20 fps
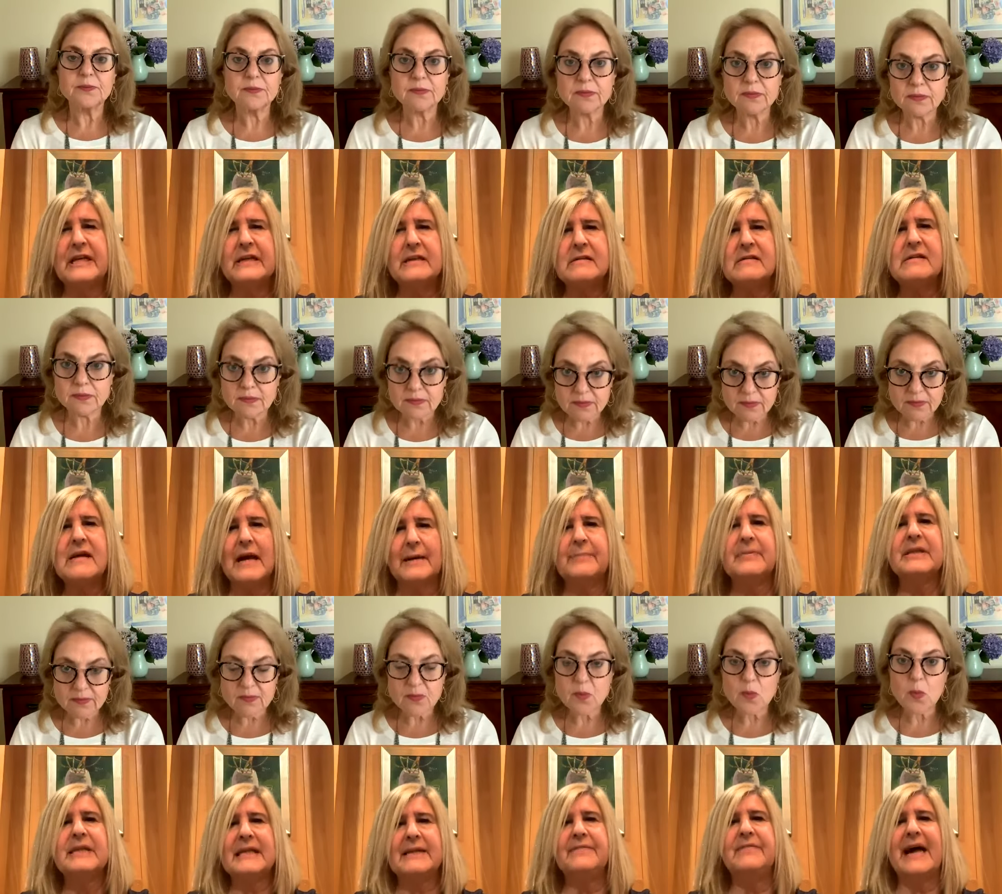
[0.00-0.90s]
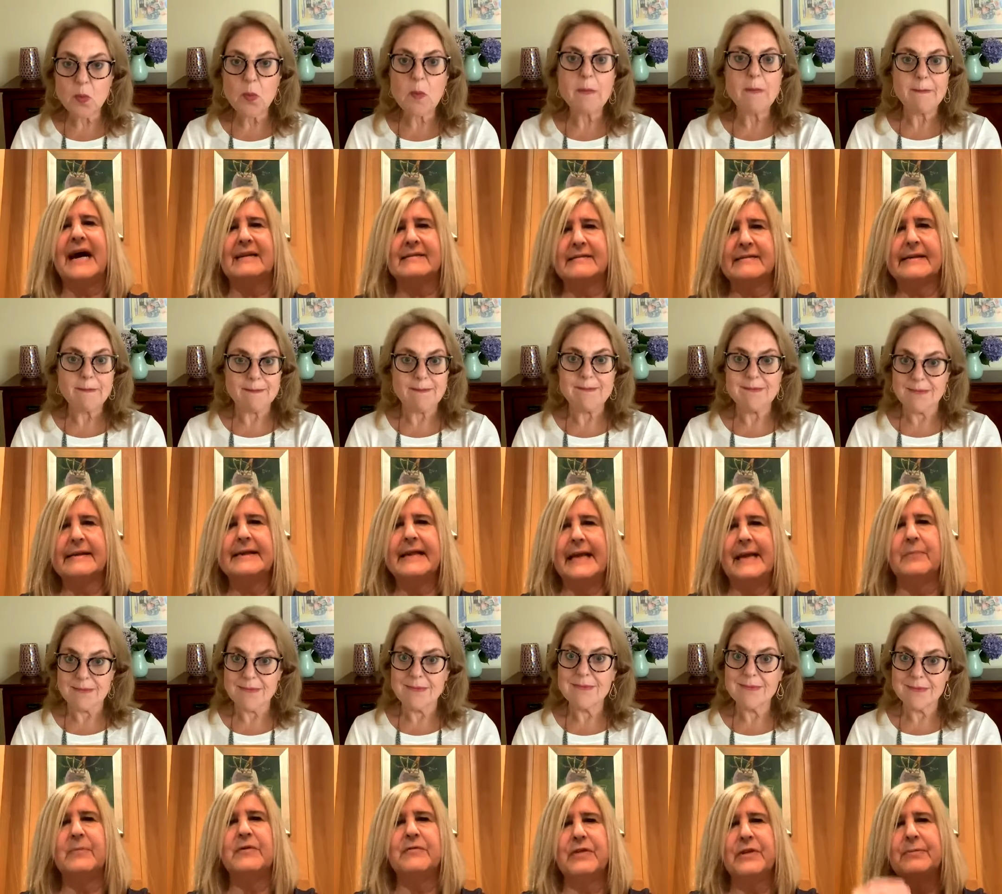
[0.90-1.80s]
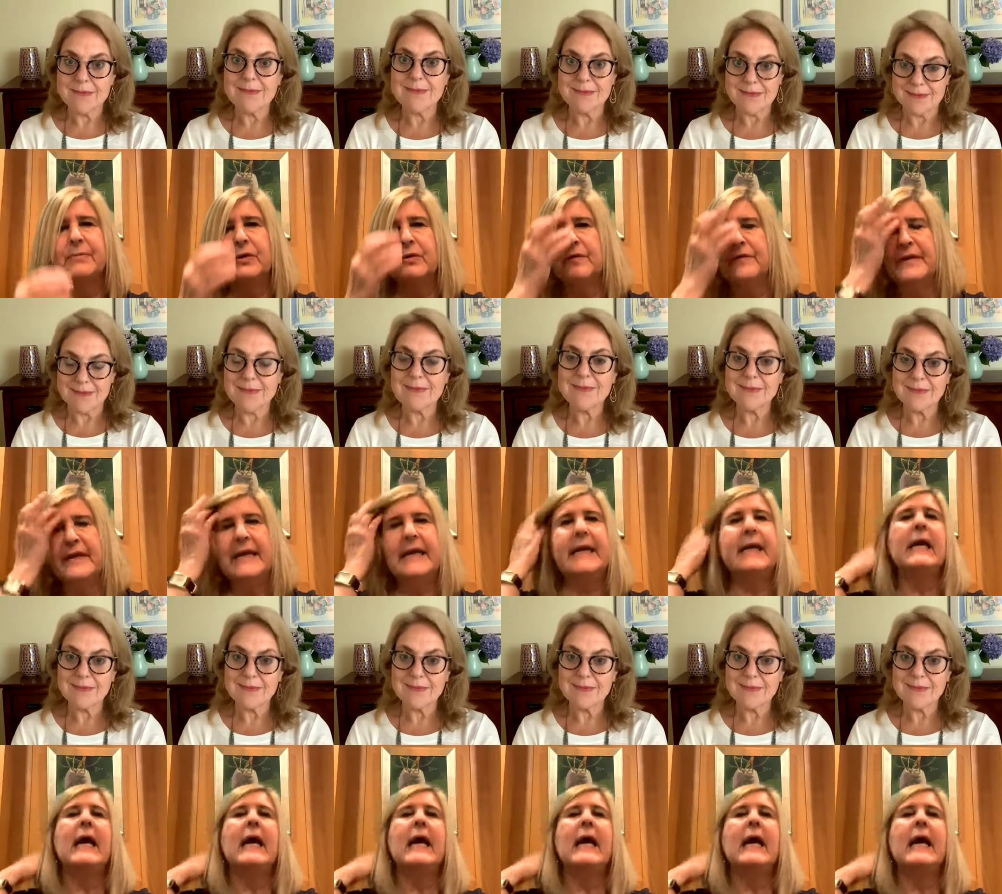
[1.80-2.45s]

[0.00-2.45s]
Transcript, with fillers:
Speaker 1: I believe that's the name of the movie.